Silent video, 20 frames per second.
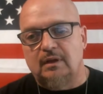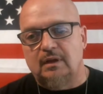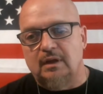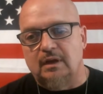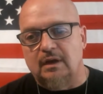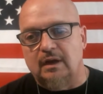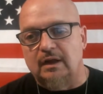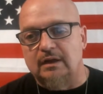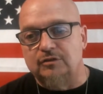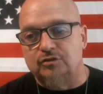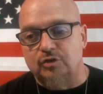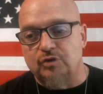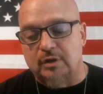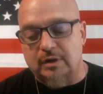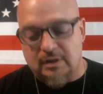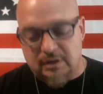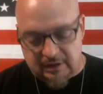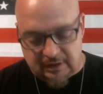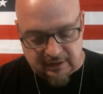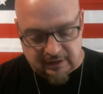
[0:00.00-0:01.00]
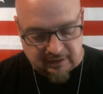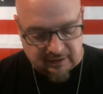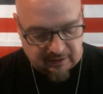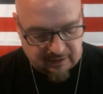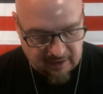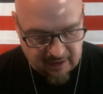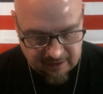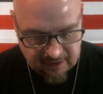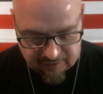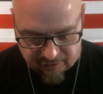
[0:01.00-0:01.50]
and I enjoy cleaning the
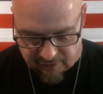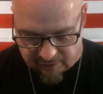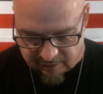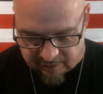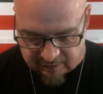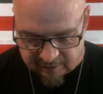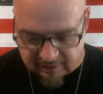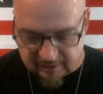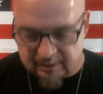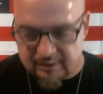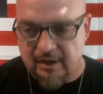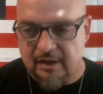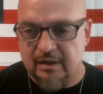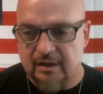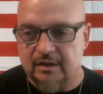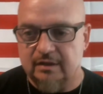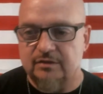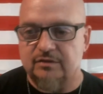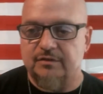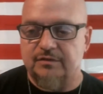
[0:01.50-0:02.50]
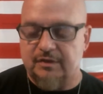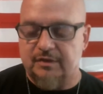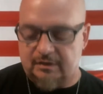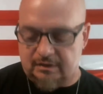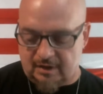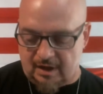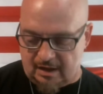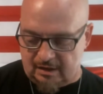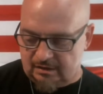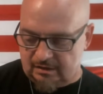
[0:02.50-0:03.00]
car. I enjoy doing detailing and stuff like
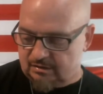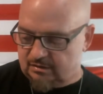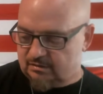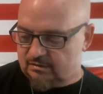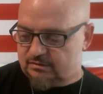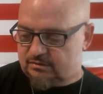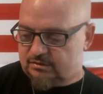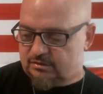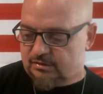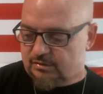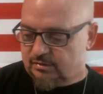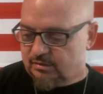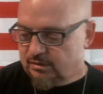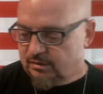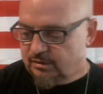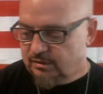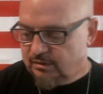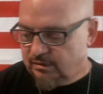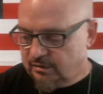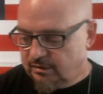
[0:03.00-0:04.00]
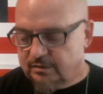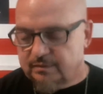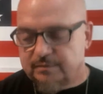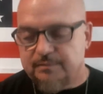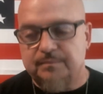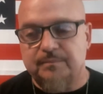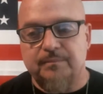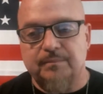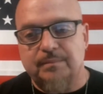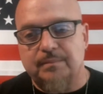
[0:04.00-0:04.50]
that. So
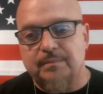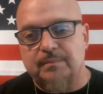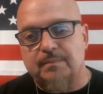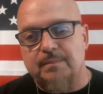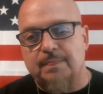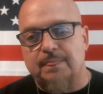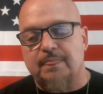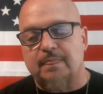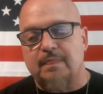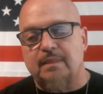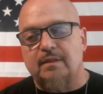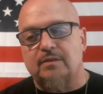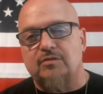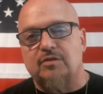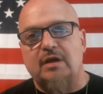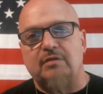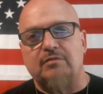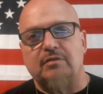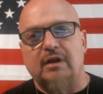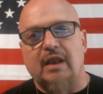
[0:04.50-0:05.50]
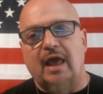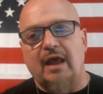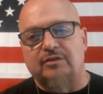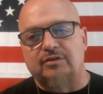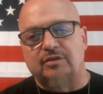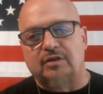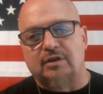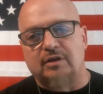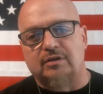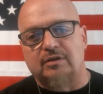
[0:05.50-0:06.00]
it's kind of
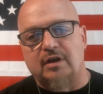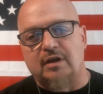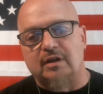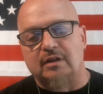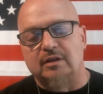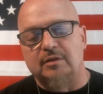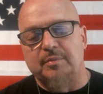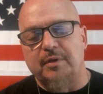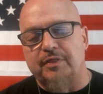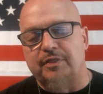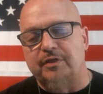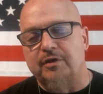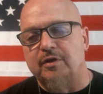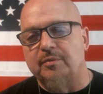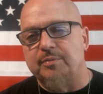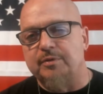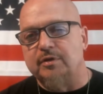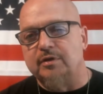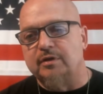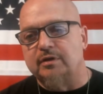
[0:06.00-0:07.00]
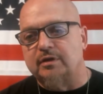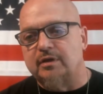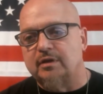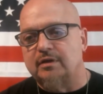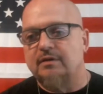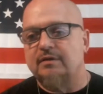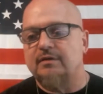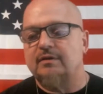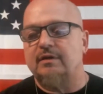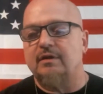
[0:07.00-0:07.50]
relaxing. It's kind of a little bit therapeutic
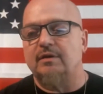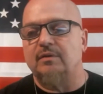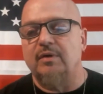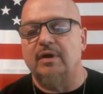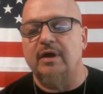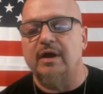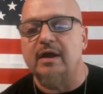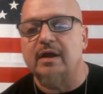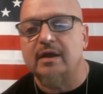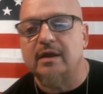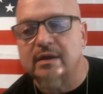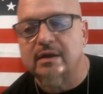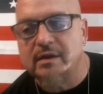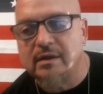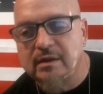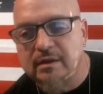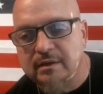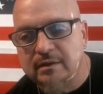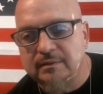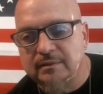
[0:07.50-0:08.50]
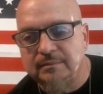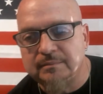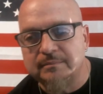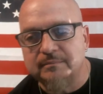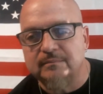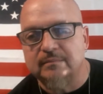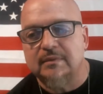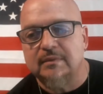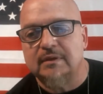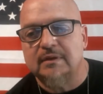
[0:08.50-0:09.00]
in a way,
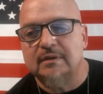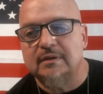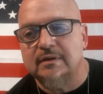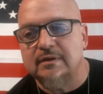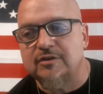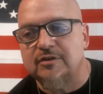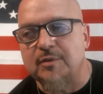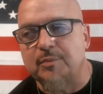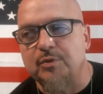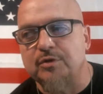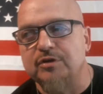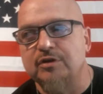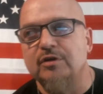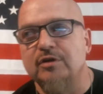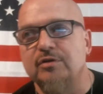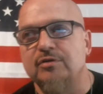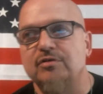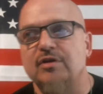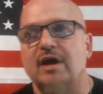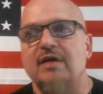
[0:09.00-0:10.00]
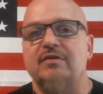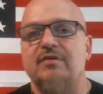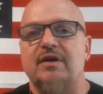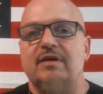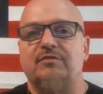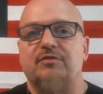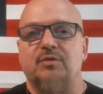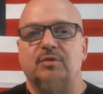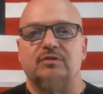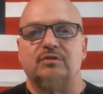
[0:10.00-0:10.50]
except when you go drive it
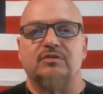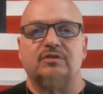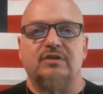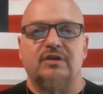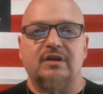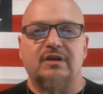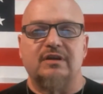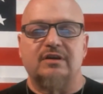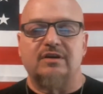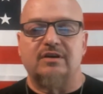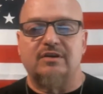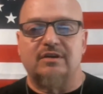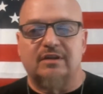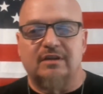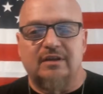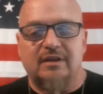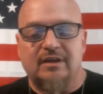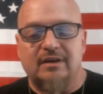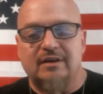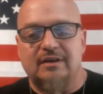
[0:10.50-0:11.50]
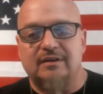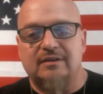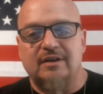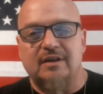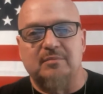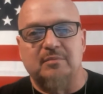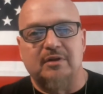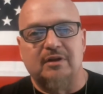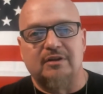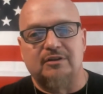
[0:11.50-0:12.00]
afterwards and you get it dirty again in
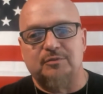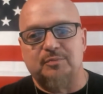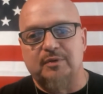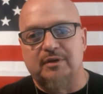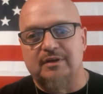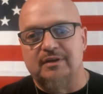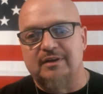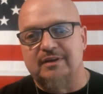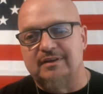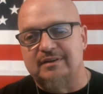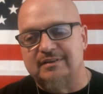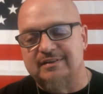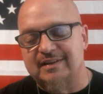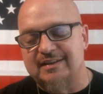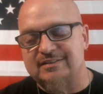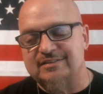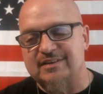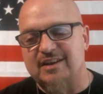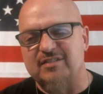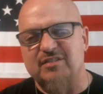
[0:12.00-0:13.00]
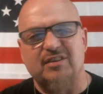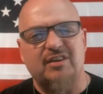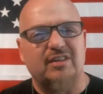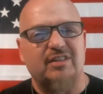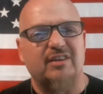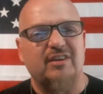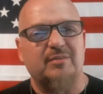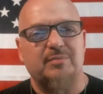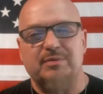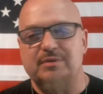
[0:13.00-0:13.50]
10 minutes. But that's not very
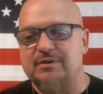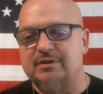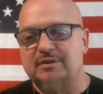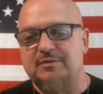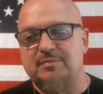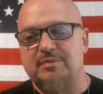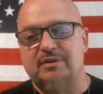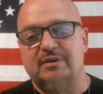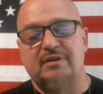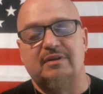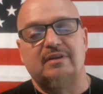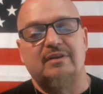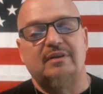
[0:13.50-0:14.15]
therapeutic. But